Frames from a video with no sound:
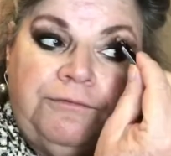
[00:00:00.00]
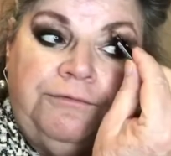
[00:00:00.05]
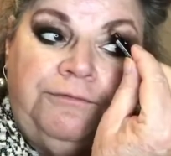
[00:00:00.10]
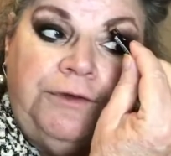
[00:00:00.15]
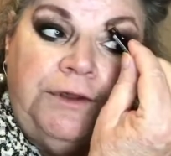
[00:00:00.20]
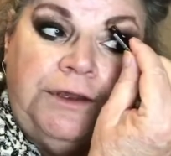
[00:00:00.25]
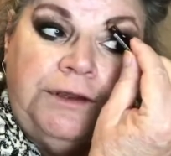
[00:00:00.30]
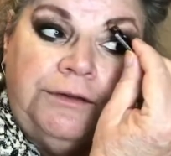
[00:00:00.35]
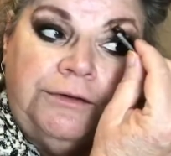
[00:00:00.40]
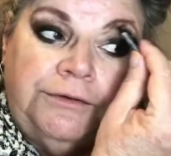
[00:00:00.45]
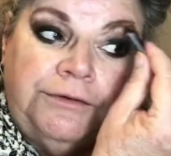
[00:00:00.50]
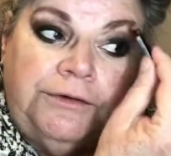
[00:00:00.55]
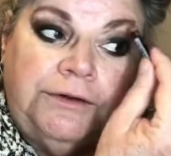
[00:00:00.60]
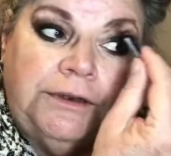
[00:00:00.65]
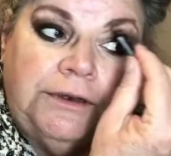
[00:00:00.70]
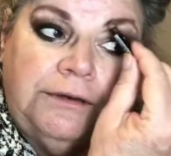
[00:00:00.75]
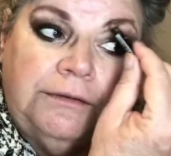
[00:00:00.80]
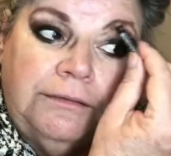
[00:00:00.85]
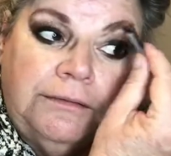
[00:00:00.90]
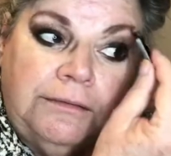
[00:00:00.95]
feel
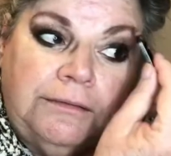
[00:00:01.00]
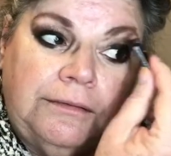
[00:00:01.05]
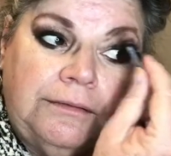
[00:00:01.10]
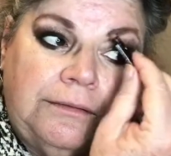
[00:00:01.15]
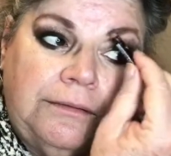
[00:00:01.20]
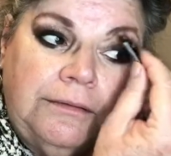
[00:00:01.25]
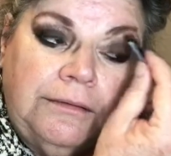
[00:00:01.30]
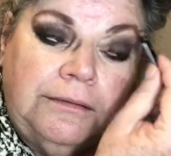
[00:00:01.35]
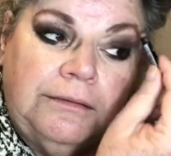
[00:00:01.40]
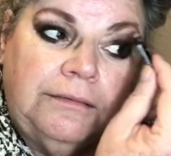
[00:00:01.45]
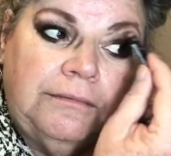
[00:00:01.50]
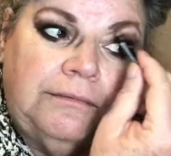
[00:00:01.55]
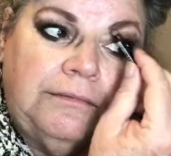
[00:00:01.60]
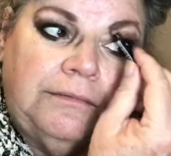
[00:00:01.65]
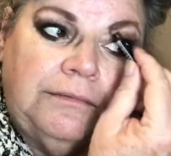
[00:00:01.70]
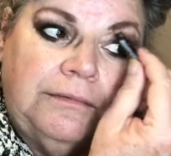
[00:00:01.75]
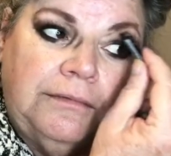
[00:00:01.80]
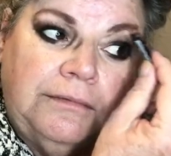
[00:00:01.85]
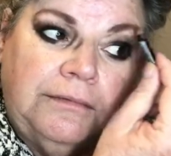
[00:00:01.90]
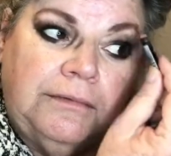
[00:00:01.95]
that
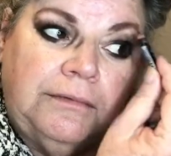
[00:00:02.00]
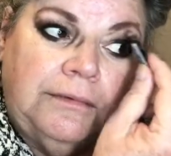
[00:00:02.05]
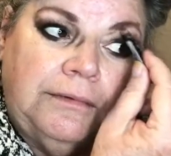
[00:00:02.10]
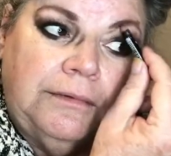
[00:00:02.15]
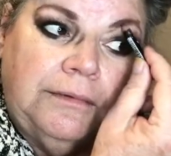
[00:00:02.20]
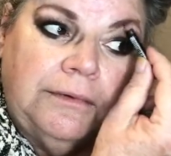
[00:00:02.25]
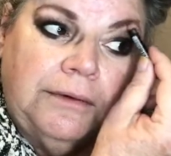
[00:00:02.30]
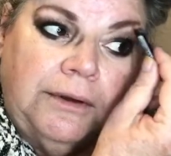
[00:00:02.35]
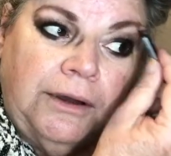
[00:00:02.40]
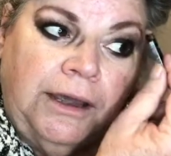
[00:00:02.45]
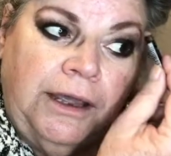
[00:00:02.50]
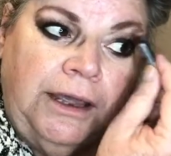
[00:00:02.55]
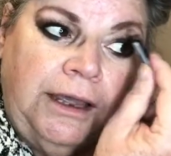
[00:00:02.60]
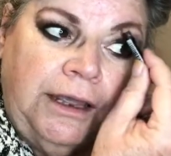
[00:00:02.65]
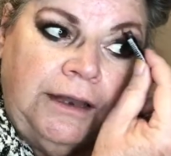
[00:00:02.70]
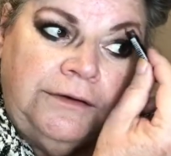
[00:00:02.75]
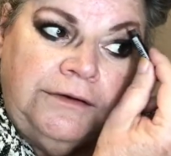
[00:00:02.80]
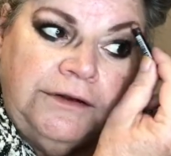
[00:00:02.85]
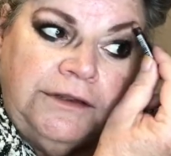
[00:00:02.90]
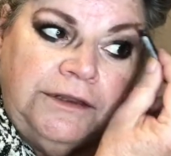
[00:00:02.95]
I
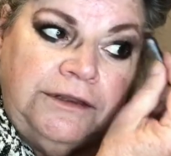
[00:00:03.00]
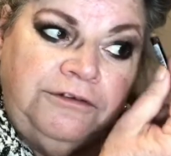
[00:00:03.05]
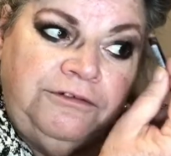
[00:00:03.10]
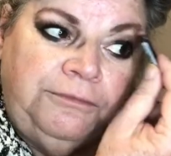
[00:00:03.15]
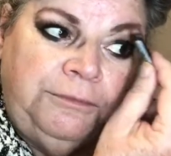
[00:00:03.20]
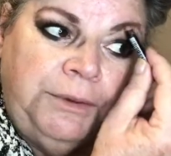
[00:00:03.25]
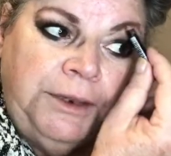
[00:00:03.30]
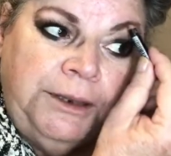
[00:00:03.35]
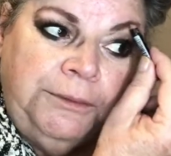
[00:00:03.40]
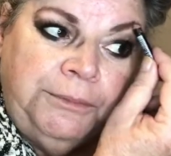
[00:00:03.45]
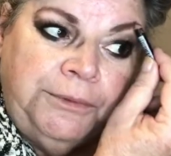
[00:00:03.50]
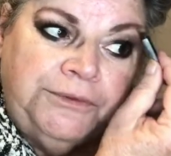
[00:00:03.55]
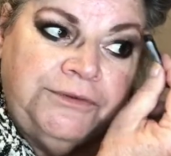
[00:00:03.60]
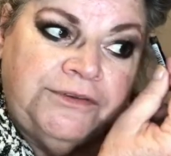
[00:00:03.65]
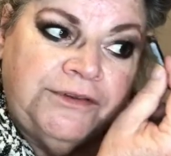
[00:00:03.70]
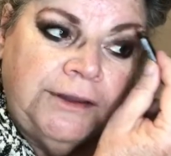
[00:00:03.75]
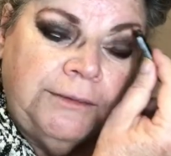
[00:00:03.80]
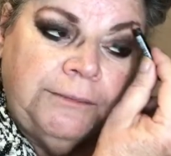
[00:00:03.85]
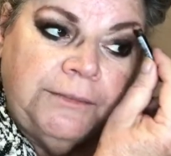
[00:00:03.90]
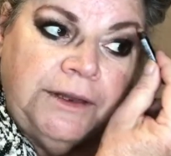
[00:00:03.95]
had to give people
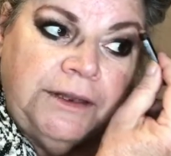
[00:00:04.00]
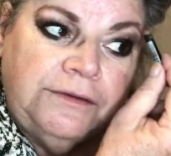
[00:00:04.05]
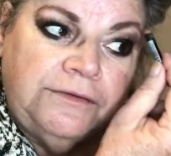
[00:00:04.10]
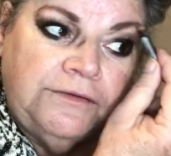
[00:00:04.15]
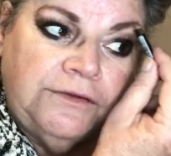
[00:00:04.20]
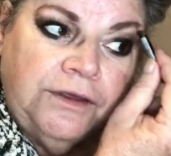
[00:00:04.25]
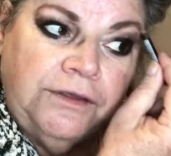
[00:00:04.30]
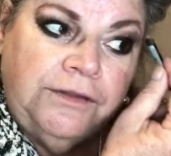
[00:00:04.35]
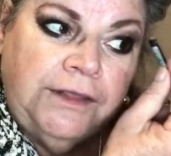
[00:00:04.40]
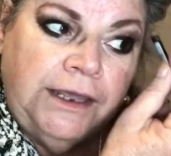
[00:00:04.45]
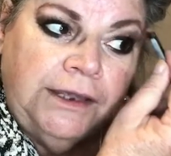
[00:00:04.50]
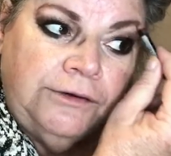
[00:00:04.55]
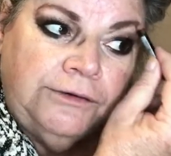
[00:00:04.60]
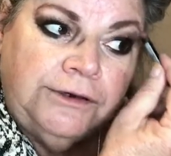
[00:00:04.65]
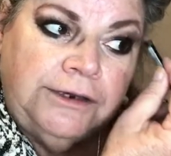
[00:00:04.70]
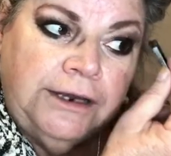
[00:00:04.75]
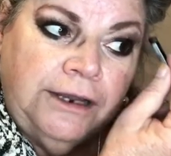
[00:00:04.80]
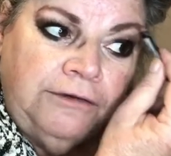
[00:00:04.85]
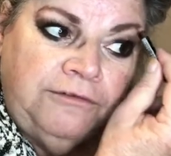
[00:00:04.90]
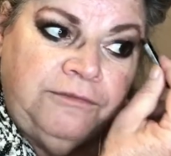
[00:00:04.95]
something so they
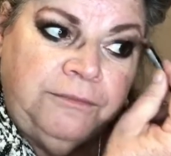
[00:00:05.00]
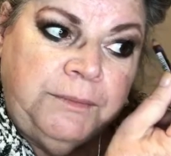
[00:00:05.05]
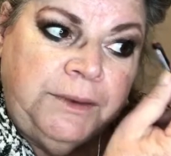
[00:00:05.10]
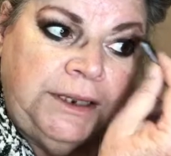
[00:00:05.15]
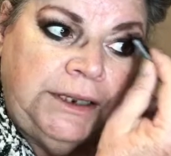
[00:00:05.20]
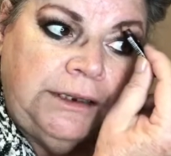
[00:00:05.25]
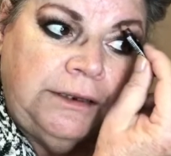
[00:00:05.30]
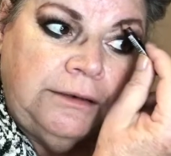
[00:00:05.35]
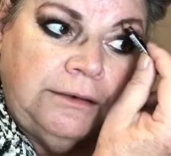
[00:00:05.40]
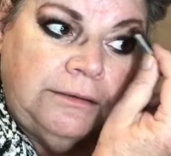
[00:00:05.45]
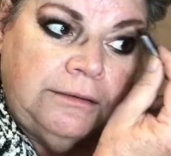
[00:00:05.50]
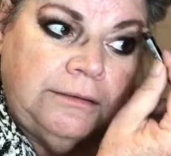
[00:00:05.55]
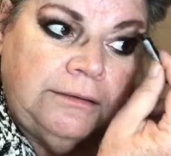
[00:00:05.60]
could love me.